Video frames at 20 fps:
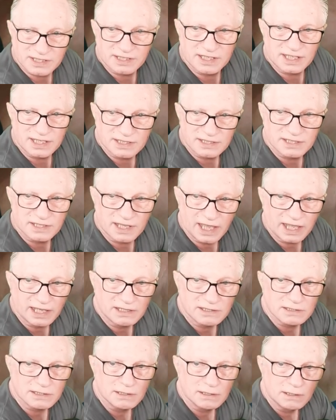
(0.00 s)
of these
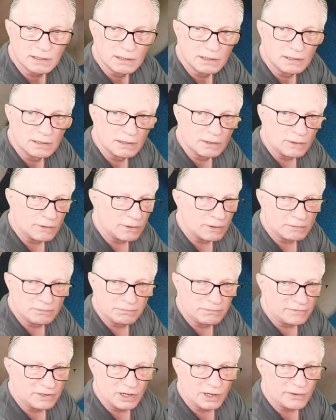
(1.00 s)
things, or
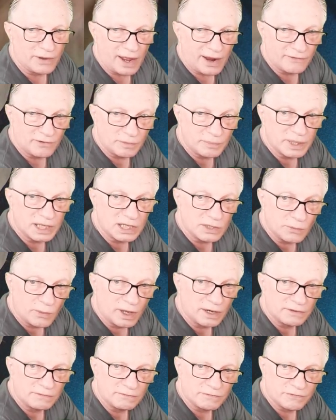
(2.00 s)
you know however many you
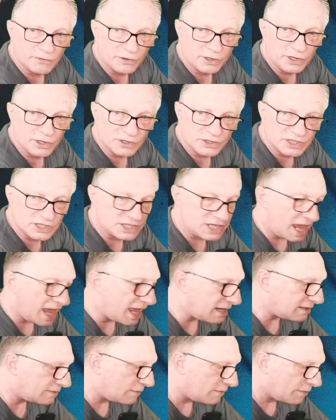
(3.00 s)
want for your
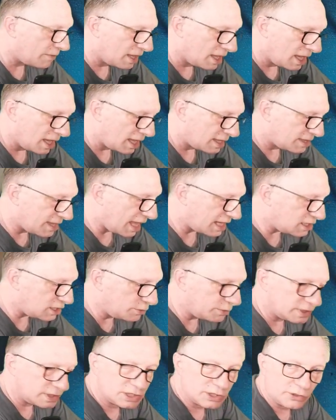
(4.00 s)
set. Then
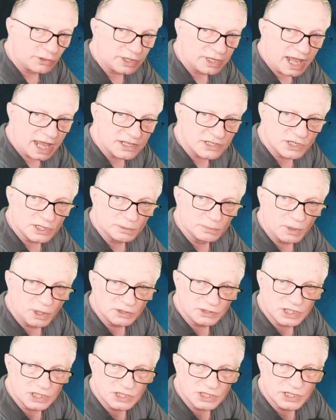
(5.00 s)
you would create your
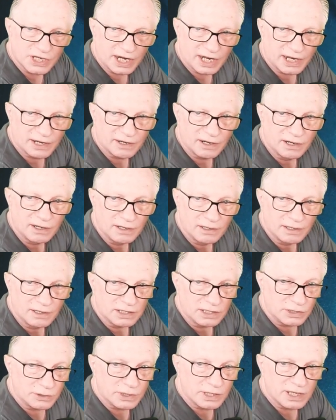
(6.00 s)
multi-share.
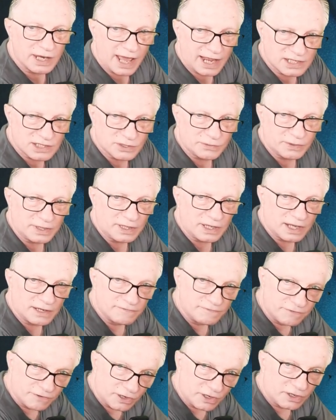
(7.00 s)
You can actually
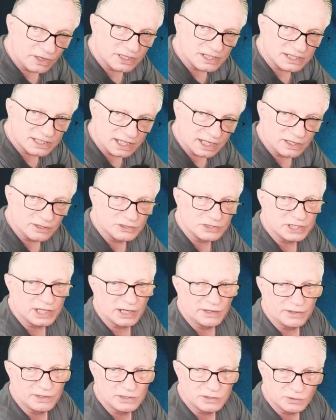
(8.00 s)
convert a single
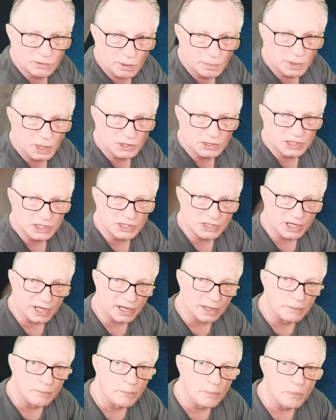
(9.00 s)
share into a
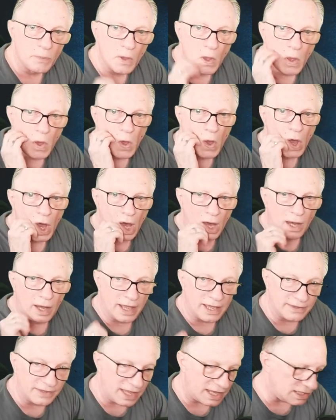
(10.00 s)
multi-share, and
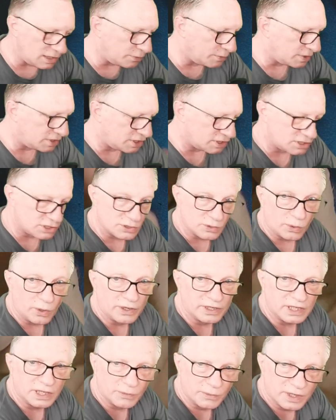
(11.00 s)
then you would destroy the
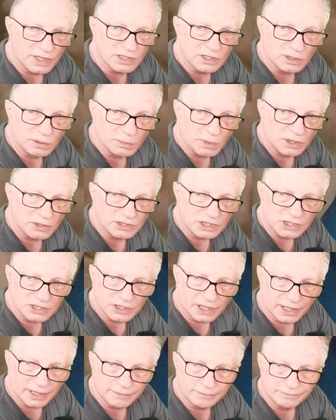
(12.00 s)
original single
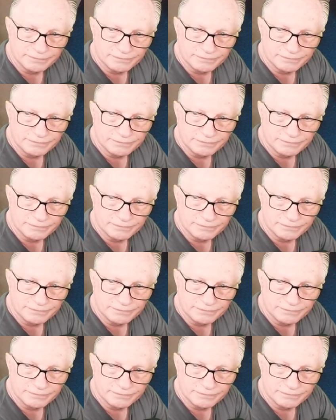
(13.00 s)
share.